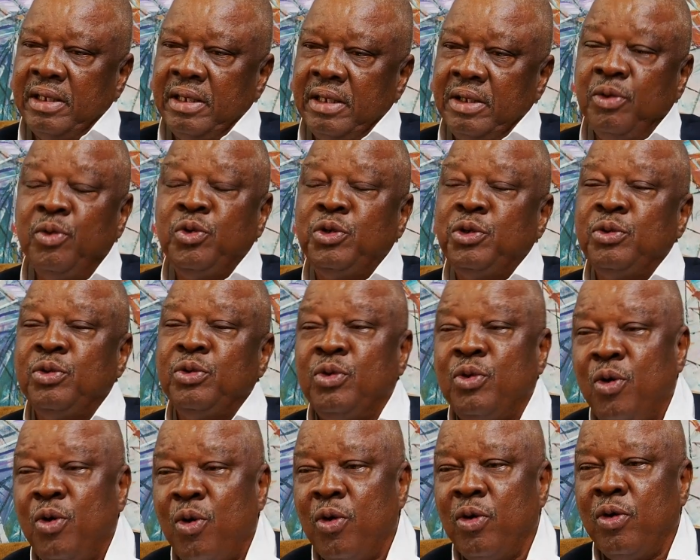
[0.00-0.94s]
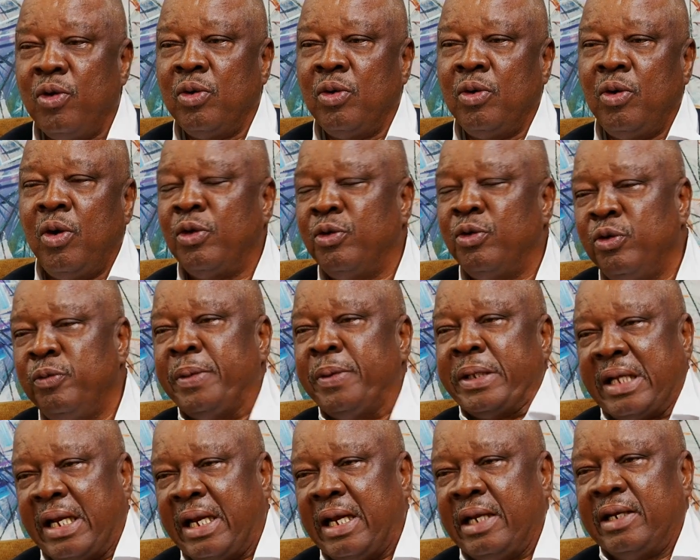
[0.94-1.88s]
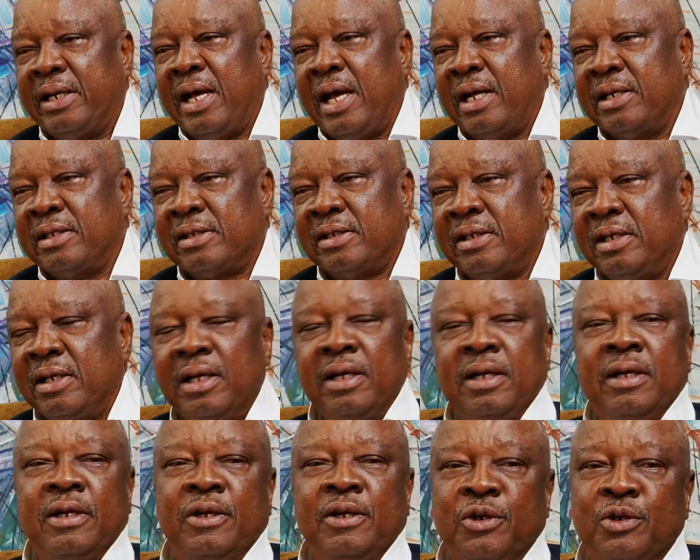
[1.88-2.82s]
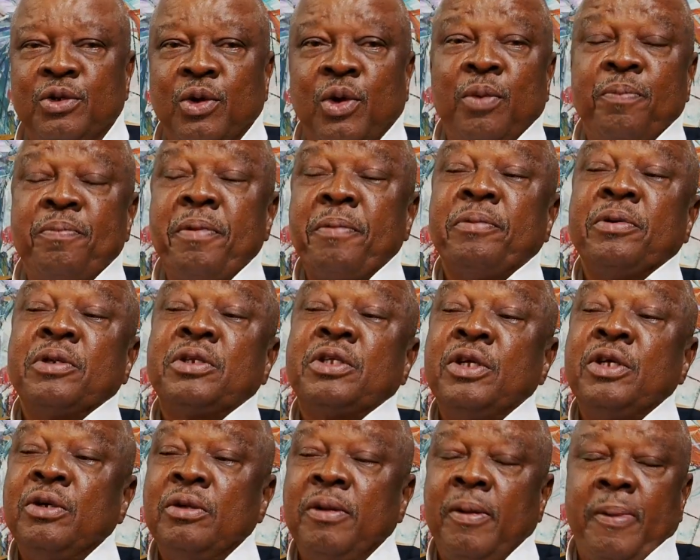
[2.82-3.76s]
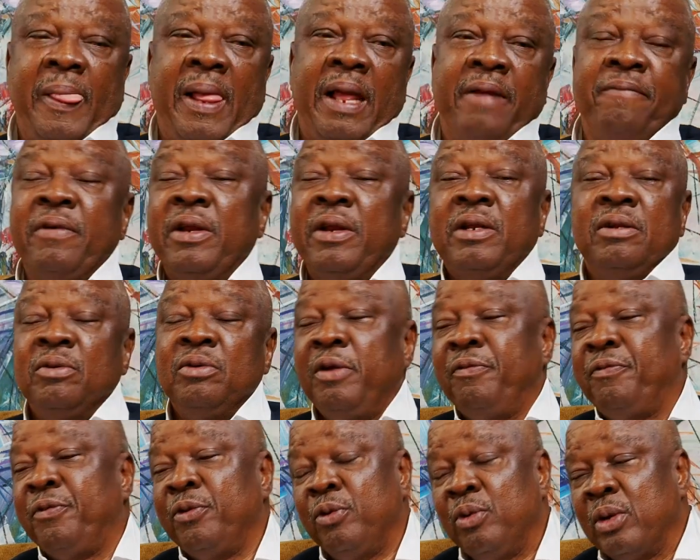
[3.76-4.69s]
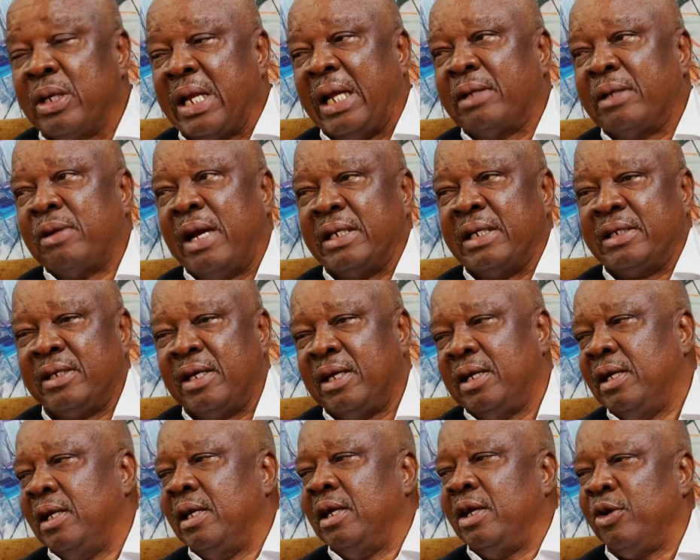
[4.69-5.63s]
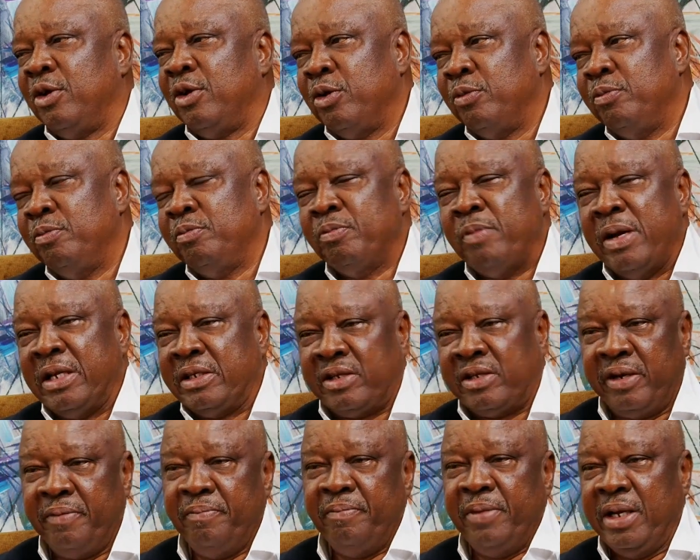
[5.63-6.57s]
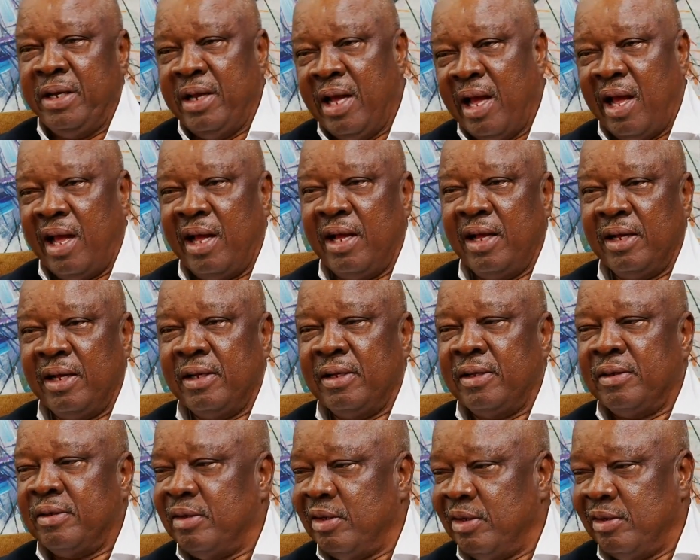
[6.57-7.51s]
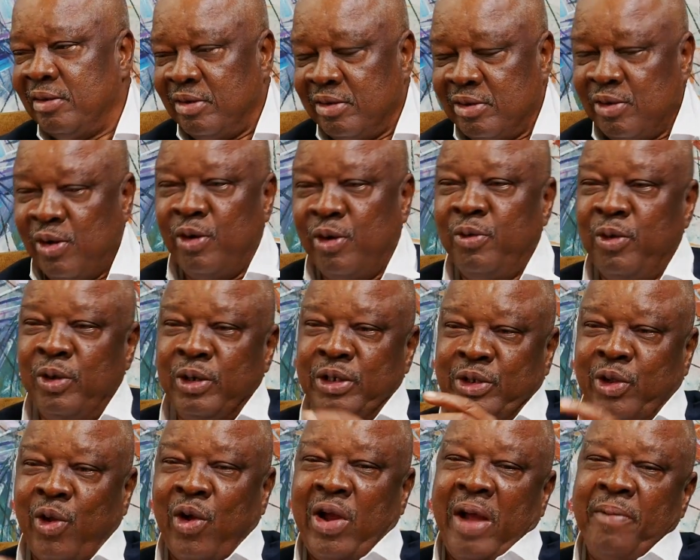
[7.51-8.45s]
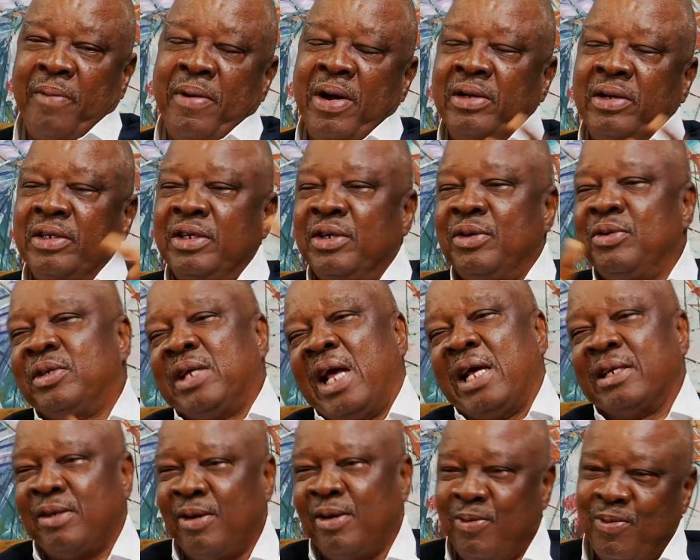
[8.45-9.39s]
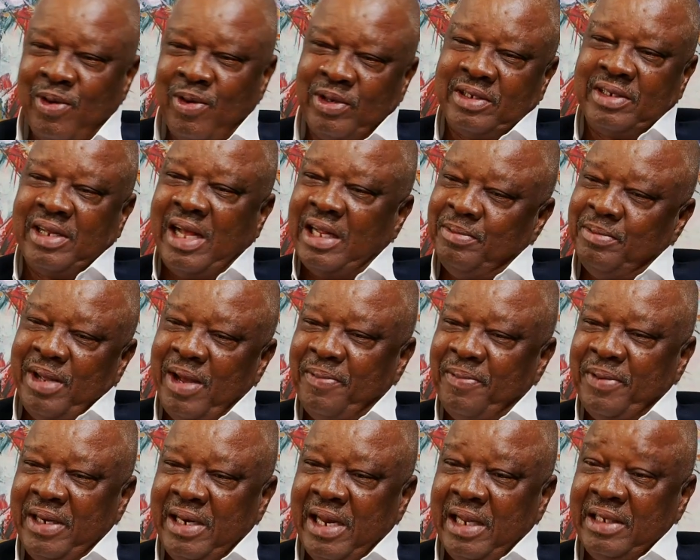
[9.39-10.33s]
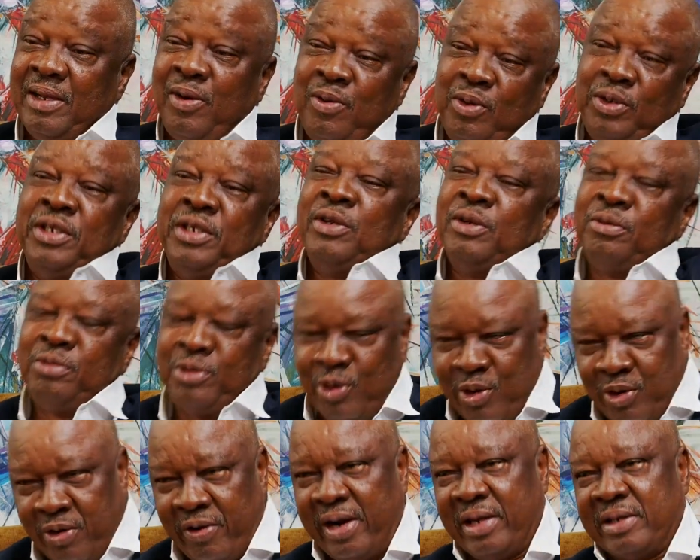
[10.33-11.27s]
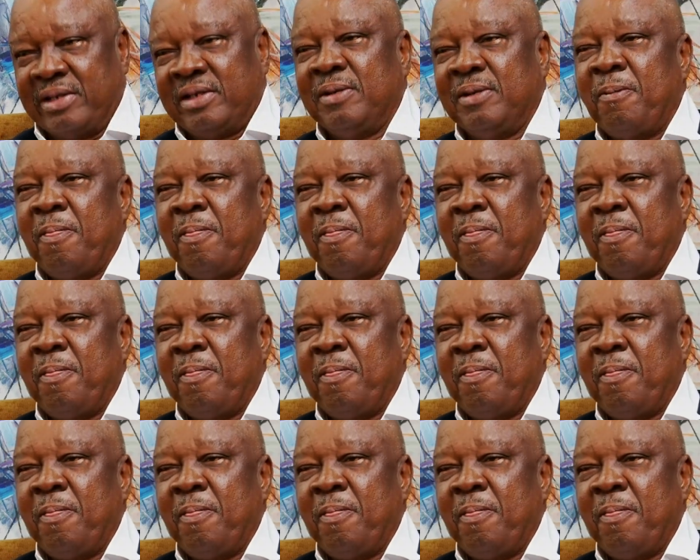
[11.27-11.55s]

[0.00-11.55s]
You should go or do better than that. So people still, even if you look at what I say, you mainstream media always talk about the good sides of what has been happening in Nigeria, which is also correct.